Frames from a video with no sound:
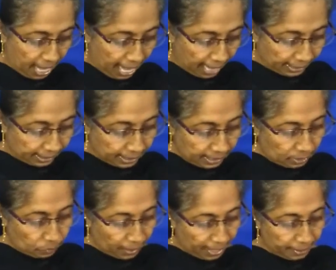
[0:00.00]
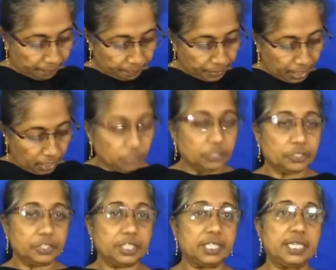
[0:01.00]
And third one, you
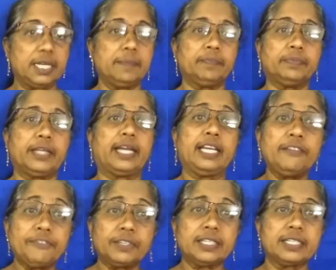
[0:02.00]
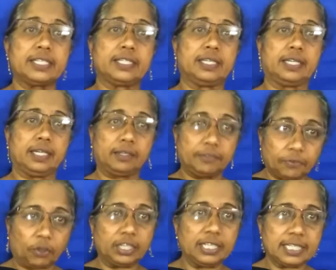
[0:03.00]
should see that if it is
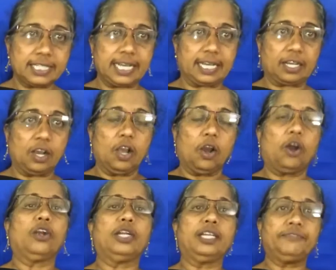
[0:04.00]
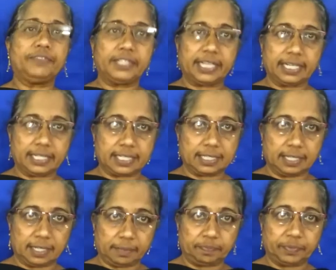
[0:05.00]
falling sick or if it gets
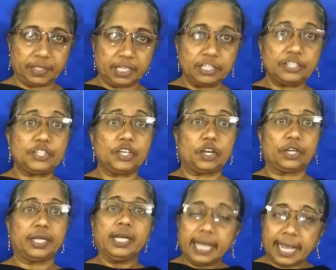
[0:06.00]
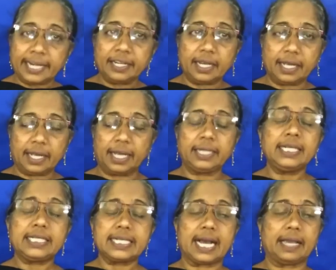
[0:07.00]
injured any
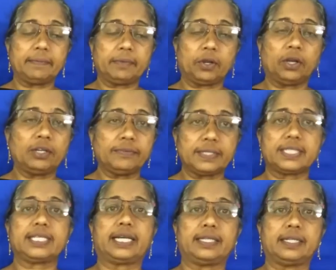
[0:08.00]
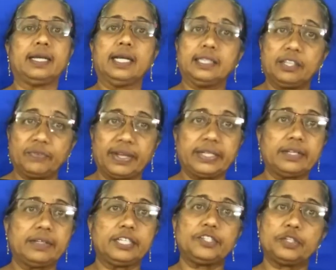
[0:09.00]
time, all of a sudden the
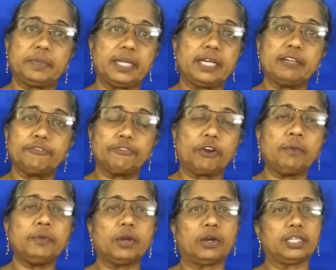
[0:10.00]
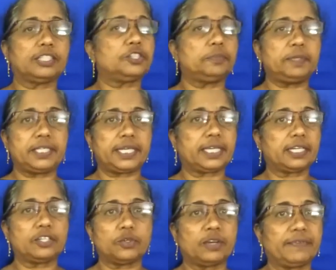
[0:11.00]
veterinary should be informed or it should be
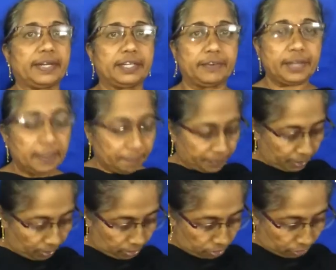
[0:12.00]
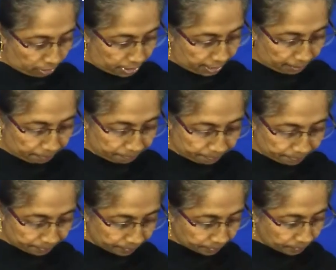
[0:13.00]
taken to a veterinary doctor.
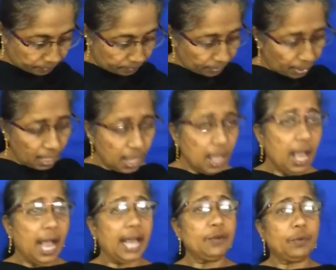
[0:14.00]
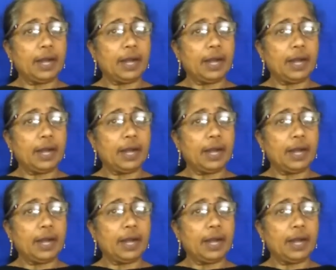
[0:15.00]
And